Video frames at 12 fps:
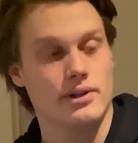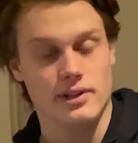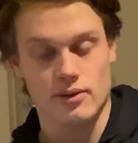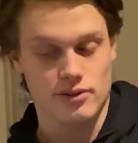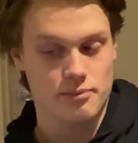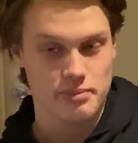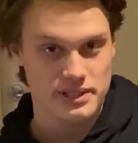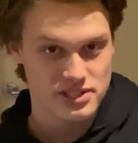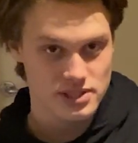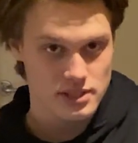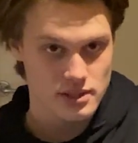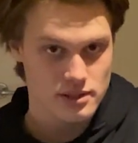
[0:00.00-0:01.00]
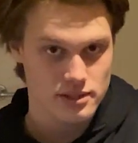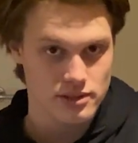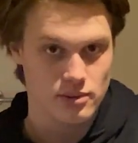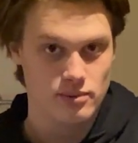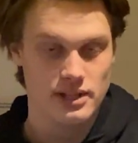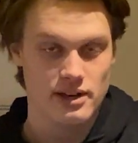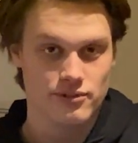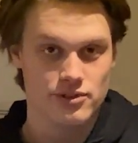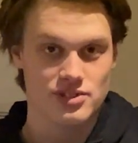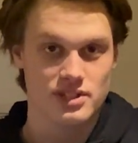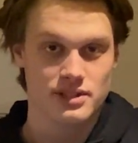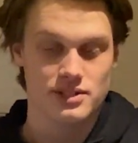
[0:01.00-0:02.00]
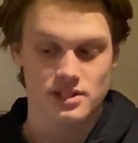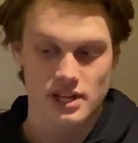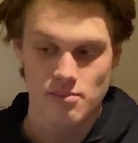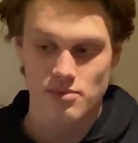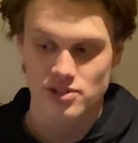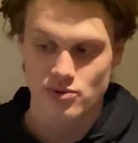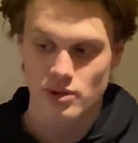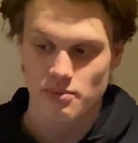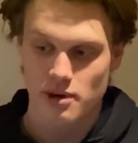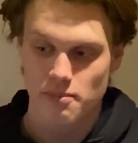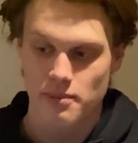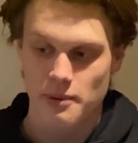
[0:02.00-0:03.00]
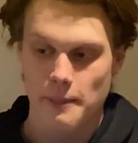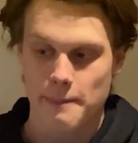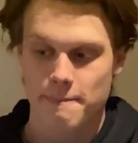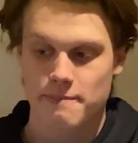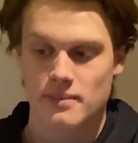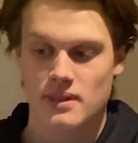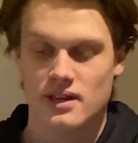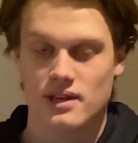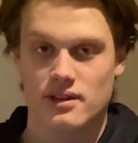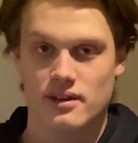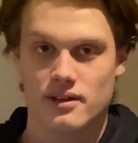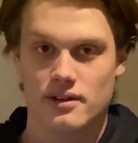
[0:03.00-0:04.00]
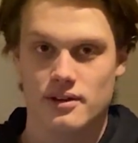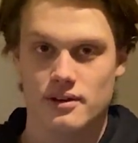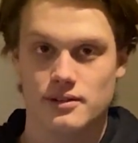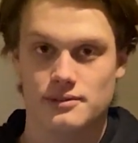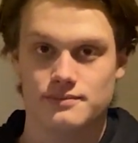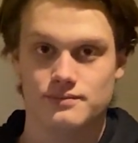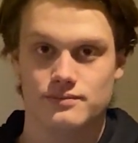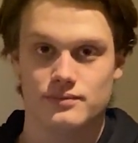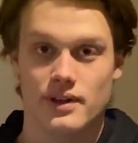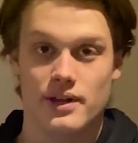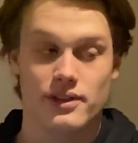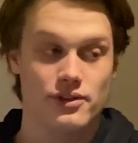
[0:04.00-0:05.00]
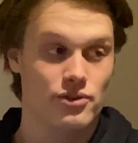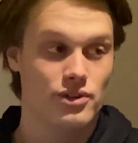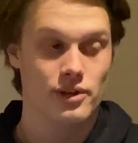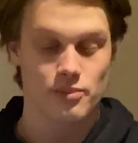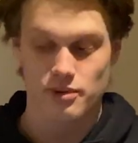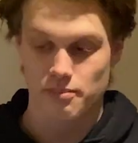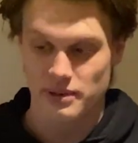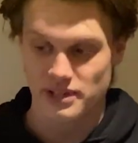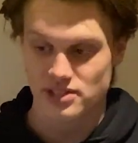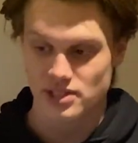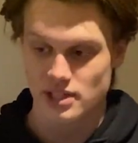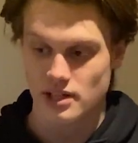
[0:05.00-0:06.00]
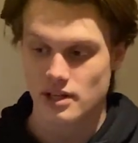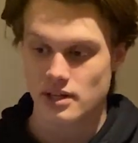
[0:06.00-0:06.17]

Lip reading: it on the PC, you only have to set this game stream up and then you're done with the PC.